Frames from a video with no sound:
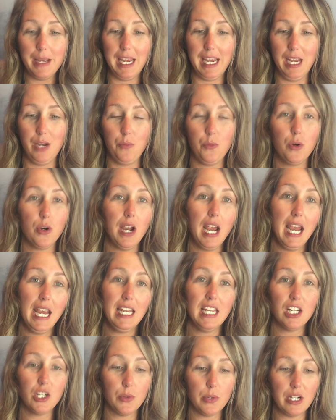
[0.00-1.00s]
and we're
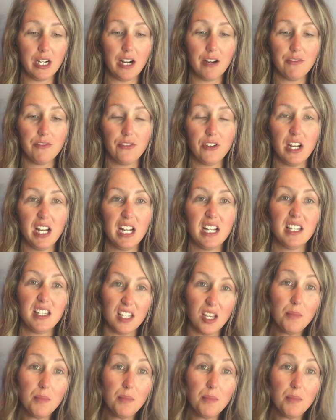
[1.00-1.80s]
hanging around our friends,